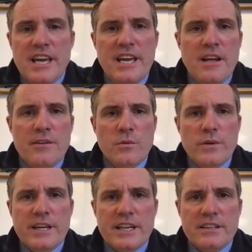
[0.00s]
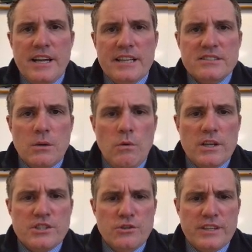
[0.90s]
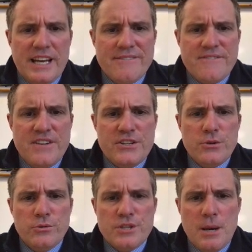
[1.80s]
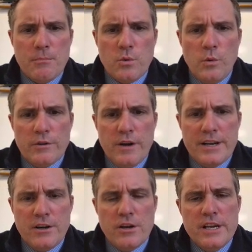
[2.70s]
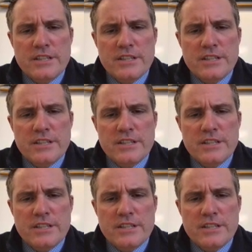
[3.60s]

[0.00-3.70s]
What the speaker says: And the week at a glance, I want you to look at video number 1 right here.